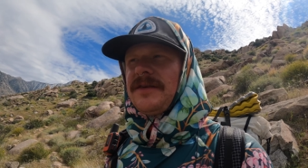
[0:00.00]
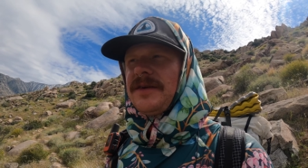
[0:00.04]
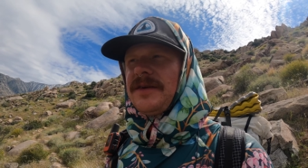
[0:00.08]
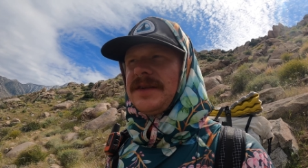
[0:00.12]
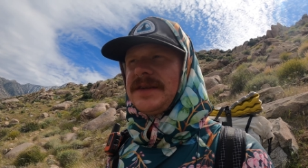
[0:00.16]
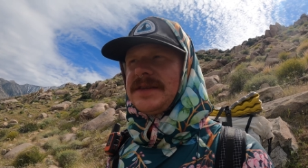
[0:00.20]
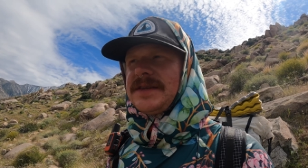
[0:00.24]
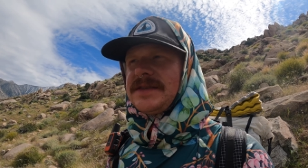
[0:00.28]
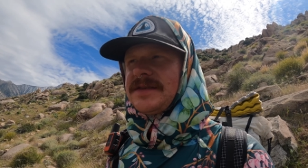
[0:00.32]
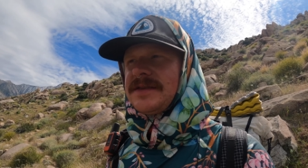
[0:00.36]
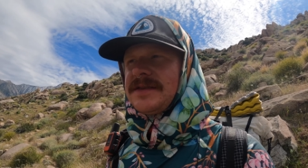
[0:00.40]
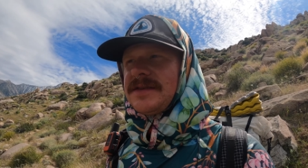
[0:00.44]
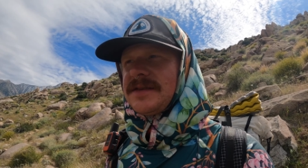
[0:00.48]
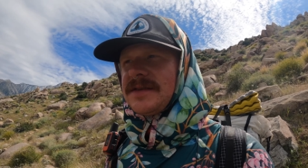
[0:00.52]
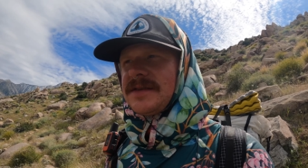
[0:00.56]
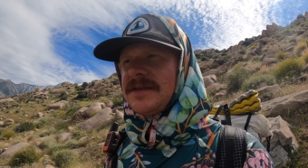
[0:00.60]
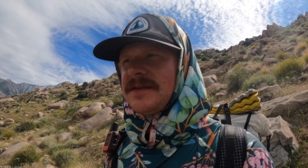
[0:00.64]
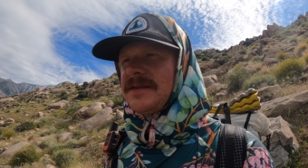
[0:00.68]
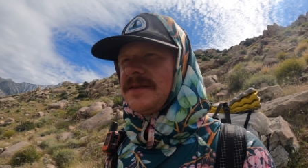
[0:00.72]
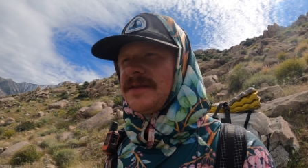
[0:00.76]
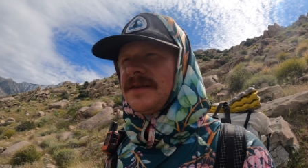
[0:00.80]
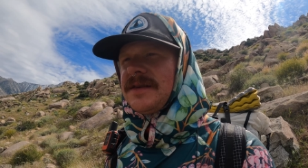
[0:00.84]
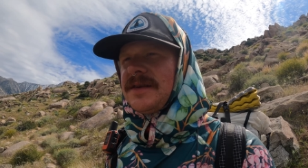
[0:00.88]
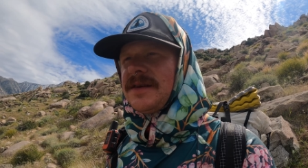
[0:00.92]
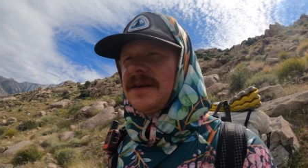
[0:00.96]
All these
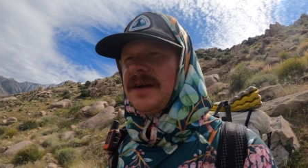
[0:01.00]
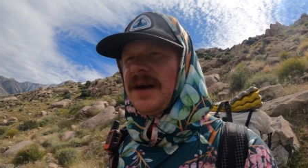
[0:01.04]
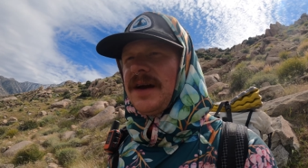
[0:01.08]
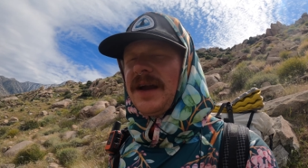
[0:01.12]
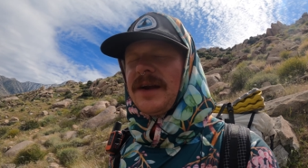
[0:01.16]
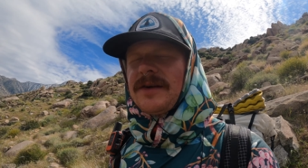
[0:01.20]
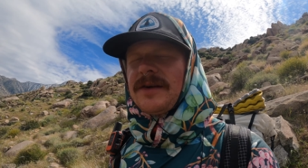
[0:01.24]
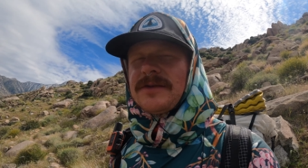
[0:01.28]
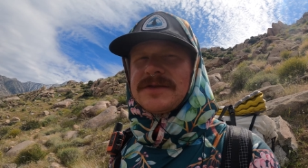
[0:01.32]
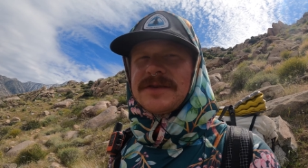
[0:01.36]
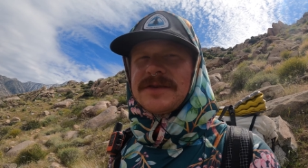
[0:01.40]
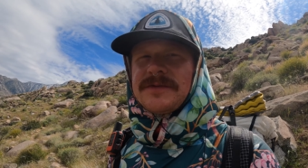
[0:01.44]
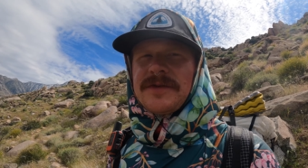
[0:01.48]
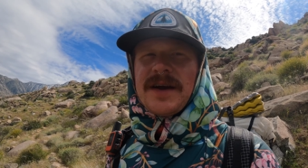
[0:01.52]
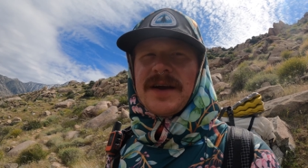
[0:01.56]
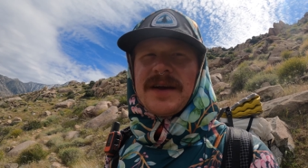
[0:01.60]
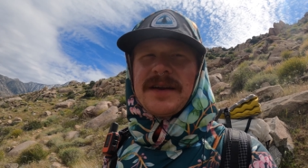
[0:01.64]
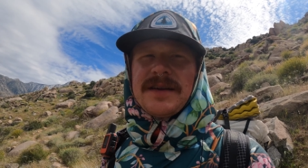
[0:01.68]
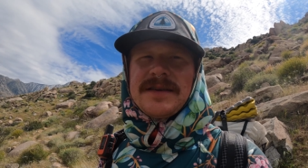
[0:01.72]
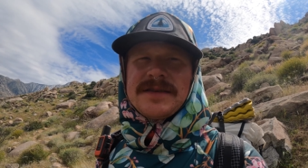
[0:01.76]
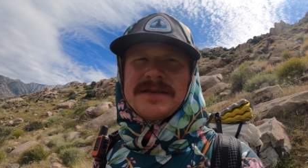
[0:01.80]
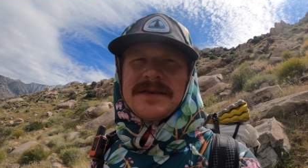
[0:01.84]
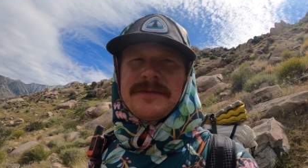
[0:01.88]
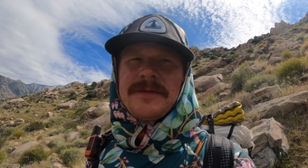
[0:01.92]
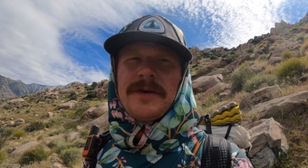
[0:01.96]
hikers
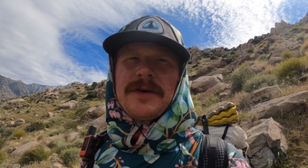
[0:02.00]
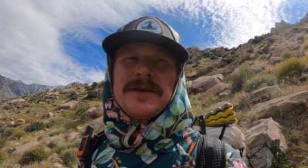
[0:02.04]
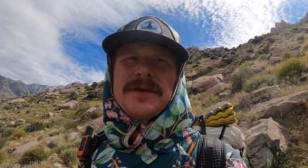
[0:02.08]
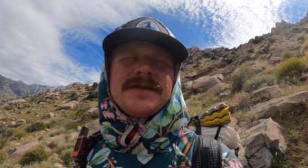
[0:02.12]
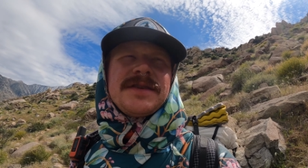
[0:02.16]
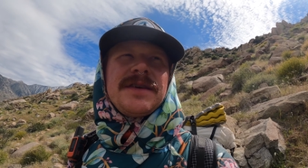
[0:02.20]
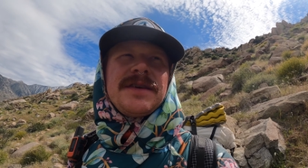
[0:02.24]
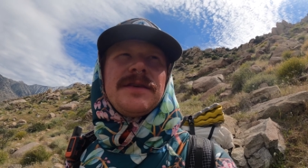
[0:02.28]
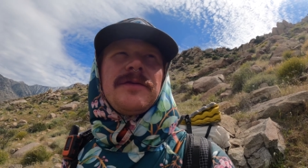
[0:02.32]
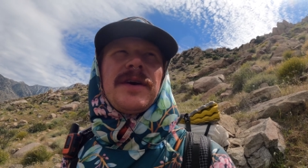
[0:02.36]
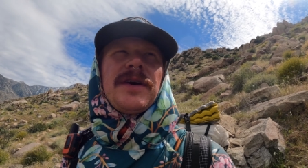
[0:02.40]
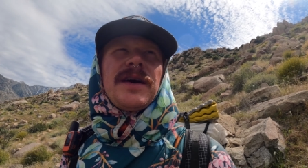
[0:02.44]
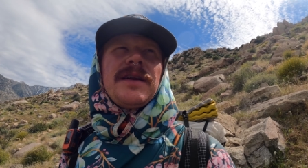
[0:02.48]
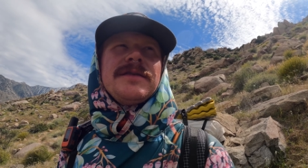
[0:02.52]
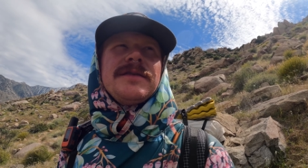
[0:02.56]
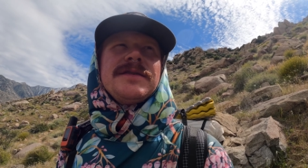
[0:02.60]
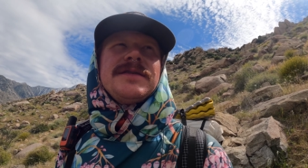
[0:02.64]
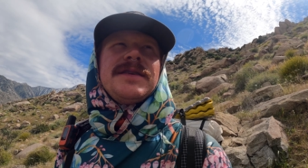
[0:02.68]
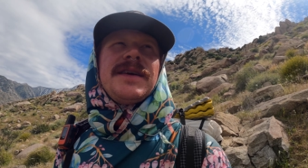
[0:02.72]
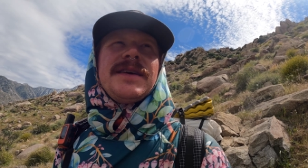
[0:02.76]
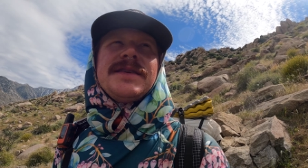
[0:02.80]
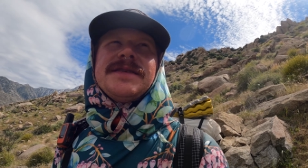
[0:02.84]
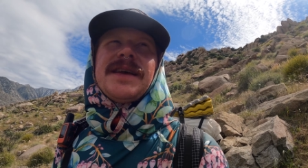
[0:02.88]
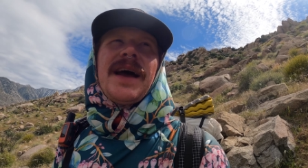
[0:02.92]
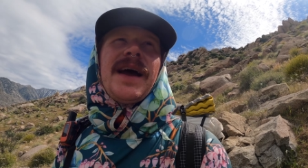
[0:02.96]
around us have all seen
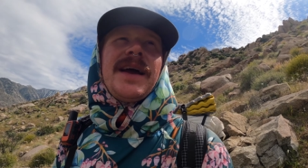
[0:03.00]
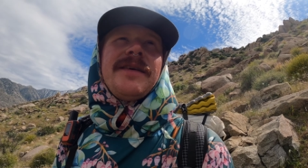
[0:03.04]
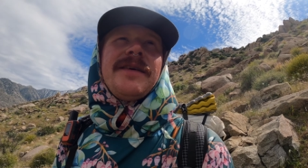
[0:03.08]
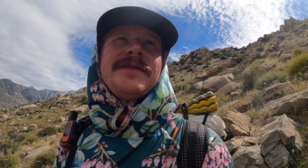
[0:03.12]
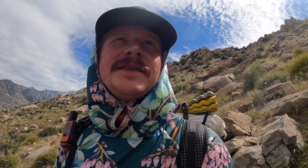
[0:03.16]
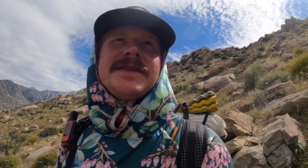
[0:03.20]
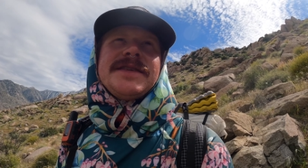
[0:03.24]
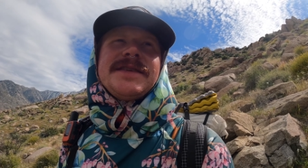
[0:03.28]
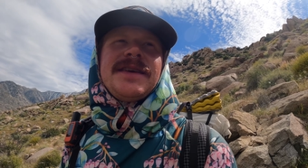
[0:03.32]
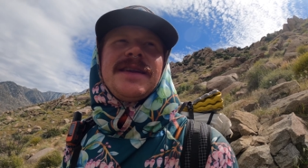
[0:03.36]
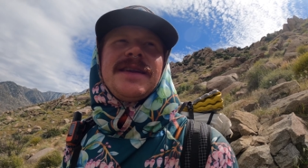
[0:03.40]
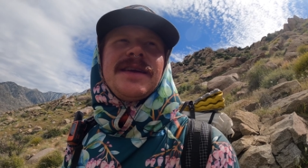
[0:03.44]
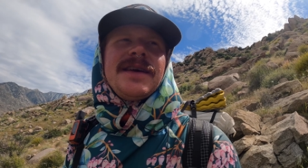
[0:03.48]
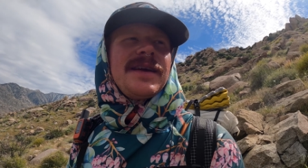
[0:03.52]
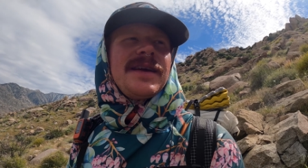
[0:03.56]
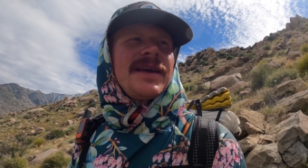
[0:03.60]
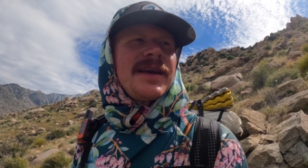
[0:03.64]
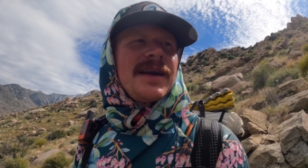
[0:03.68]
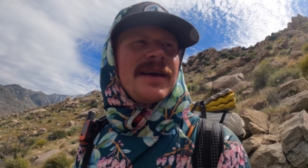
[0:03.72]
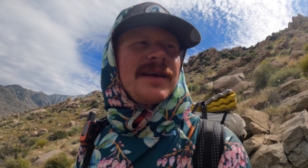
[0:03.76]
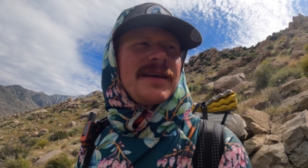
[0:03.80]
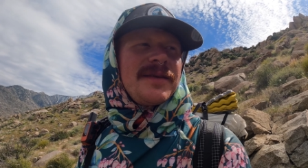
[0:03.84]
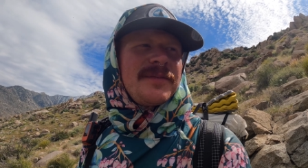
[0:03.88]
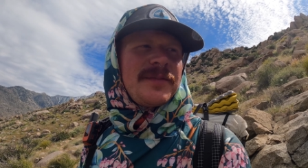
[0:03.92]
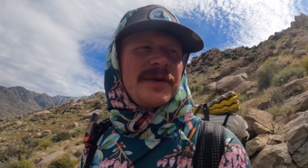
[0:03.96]
rattlesnakes. I haven't seen any
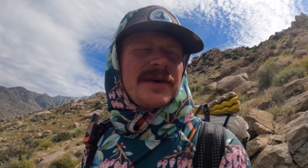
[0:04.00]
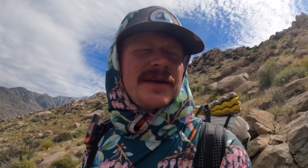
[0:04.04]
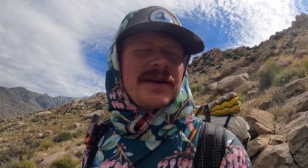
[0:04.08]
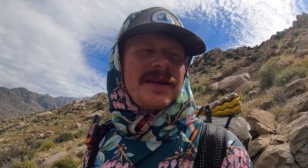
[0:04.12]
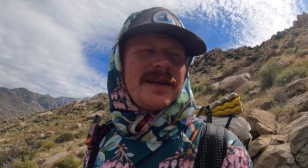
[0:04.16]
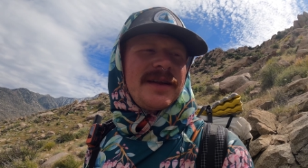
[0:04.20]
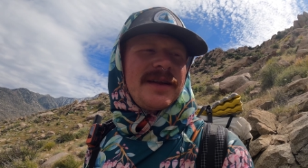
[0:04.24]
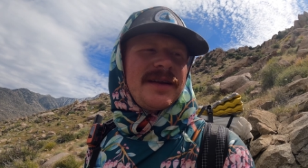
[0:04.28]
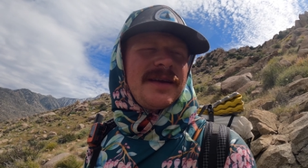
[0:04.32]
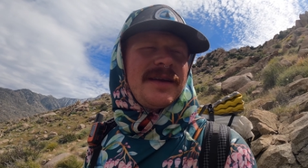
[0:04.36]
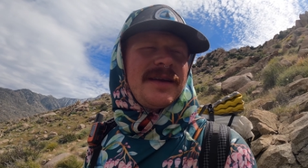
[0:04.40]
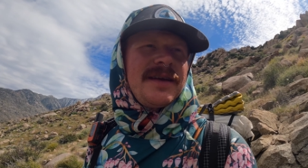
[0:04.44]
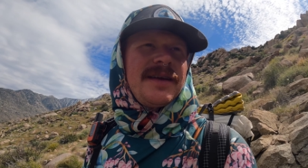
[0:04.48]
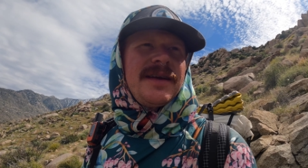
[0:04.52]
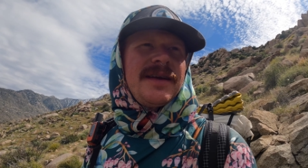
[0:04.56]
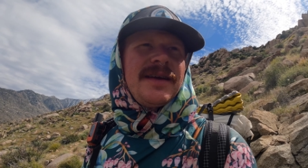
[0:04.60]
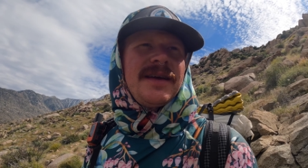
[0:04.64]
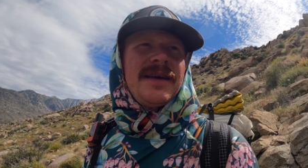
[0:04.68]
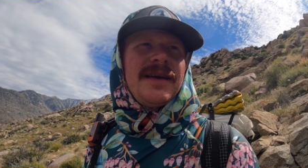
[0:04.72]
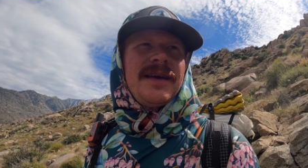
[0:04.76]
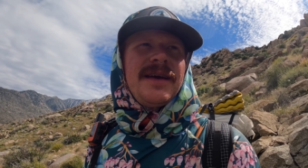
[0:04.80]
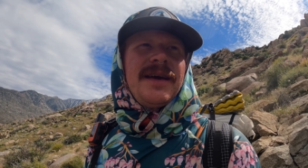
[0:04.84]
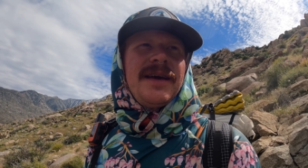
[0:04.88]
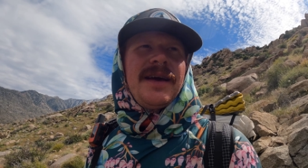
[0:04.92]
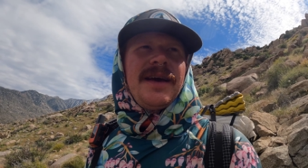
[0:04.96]
yet, but
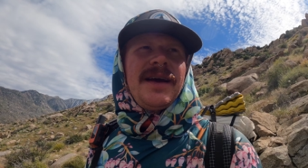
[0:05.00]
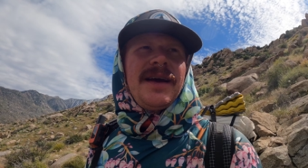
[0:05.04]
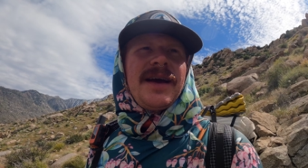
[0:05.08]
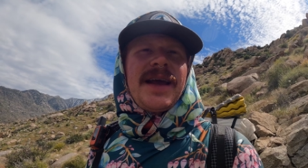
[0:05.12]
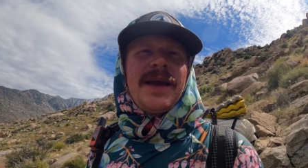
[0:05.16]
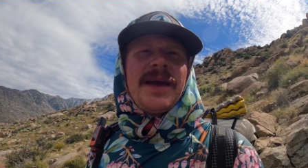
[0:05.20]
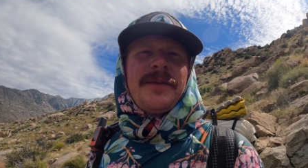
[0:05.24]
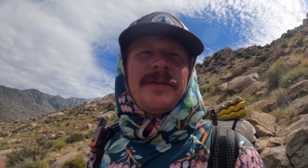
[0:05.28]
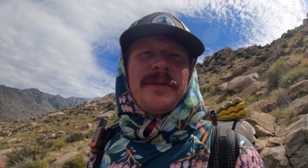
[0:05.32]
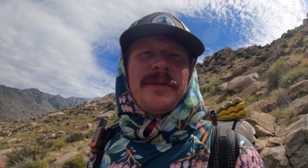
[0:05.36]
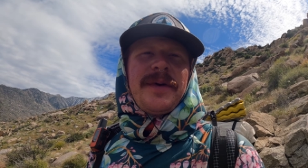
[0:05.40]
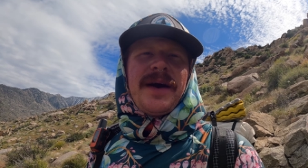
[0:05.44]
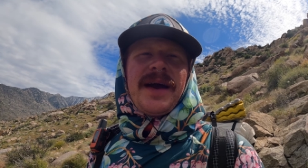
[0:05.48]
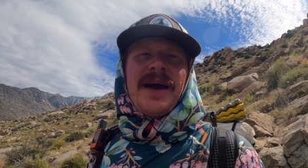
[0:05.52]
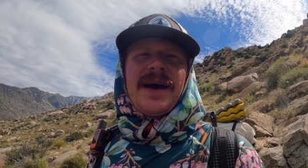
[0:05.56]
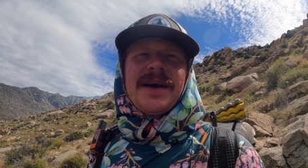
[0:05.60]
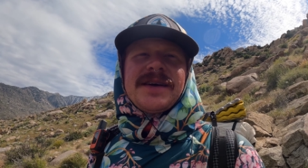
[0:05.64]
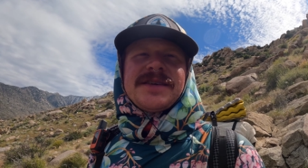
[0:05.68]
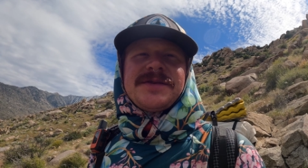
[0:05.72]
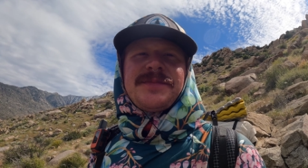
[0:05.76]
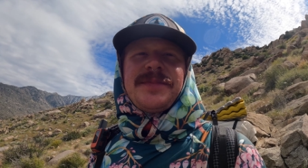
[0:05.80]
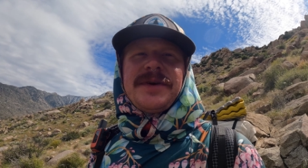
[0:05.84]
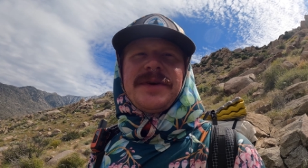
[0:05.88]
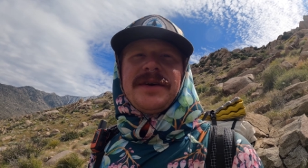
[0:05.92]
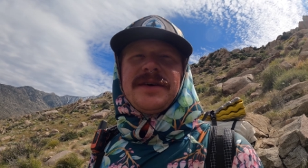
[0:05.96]
keeping my
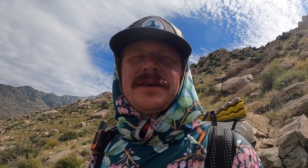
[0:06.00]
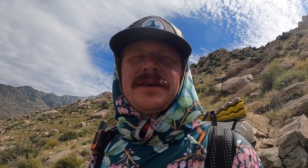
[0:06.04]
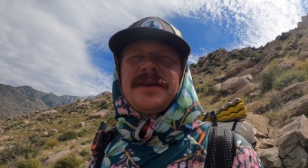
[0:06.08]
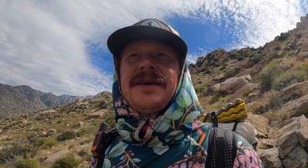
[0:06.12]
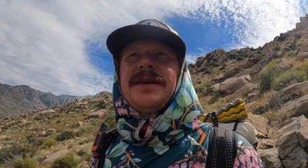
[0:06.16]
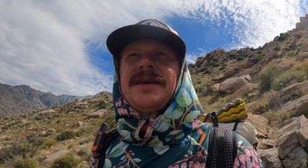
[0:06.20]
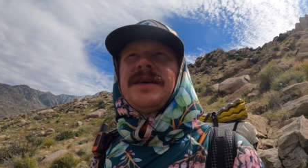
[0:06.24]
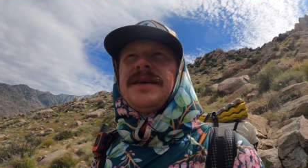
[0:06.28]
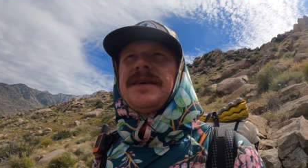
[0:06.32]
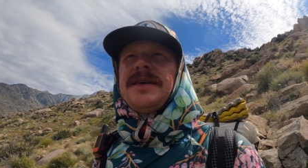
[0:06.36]
eyes peeled.